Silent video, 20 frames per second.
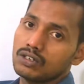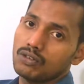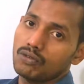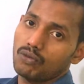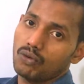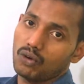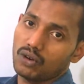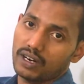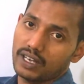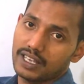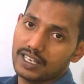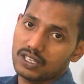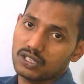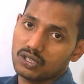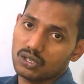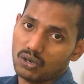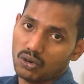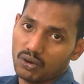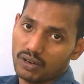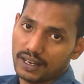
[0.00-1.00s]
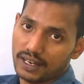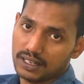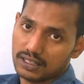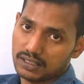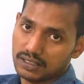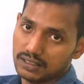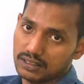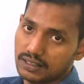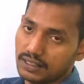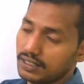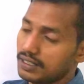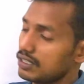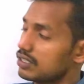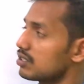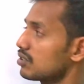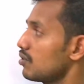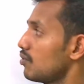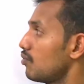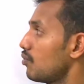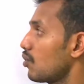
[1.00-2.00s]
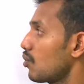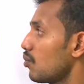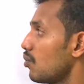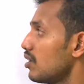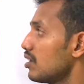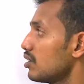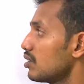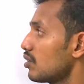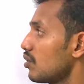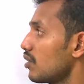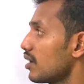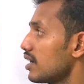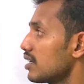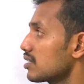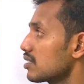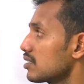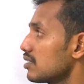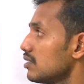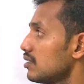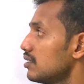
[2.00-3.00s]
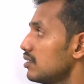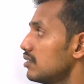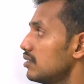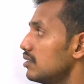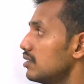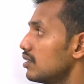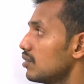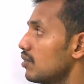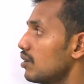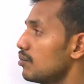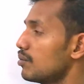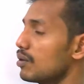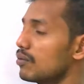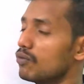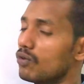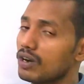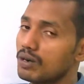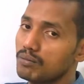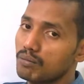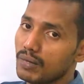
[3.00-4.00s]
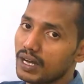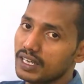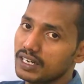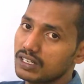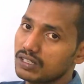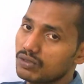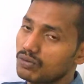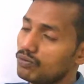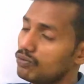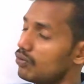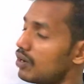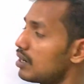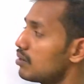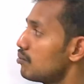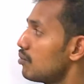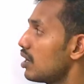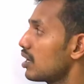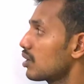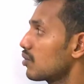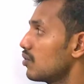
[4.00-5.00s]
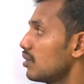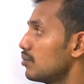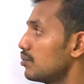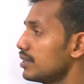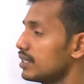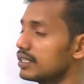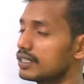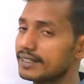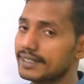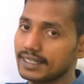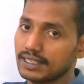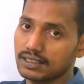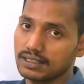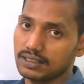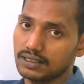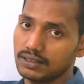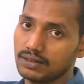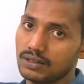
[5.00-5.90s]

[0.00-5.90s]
for each wrong answer, that is for one wrong answer there will be one mark will be deducted.